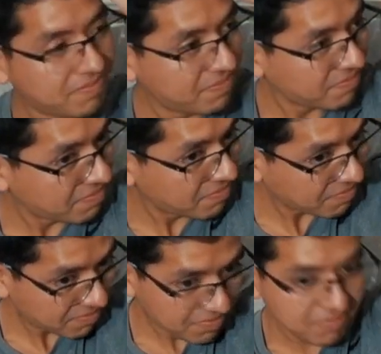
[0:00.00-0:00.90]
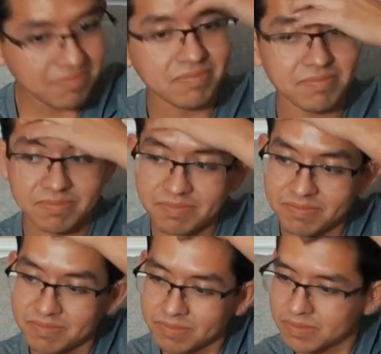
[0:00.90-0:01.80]

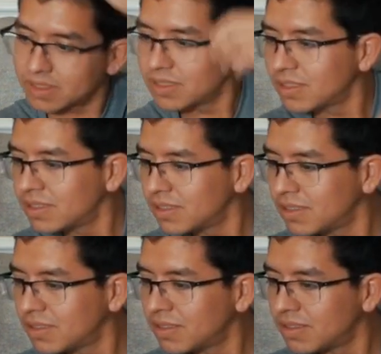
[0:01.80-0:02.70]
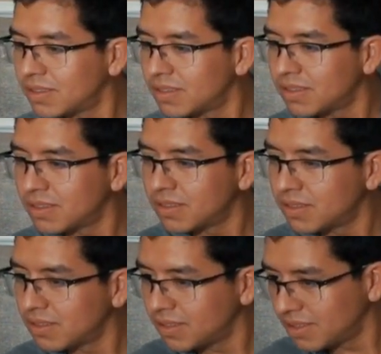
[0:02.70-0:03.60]

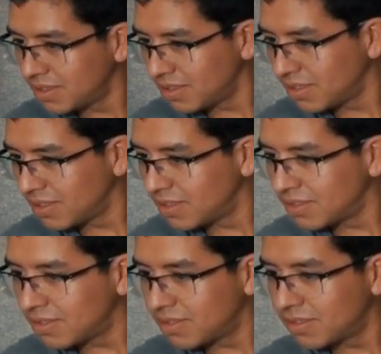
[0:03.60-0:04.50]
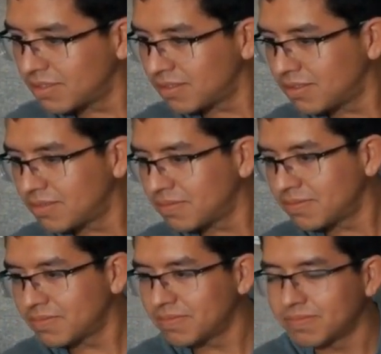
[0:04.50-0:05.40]

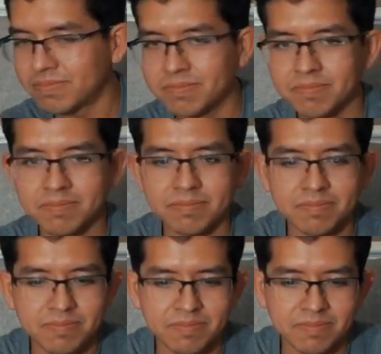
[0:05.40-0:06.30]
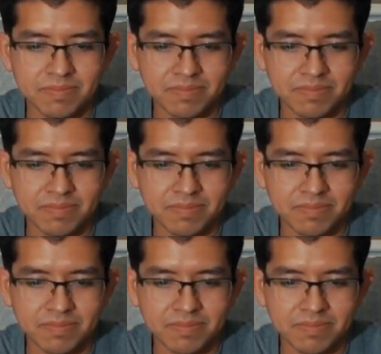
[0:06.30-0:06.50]
[no speech]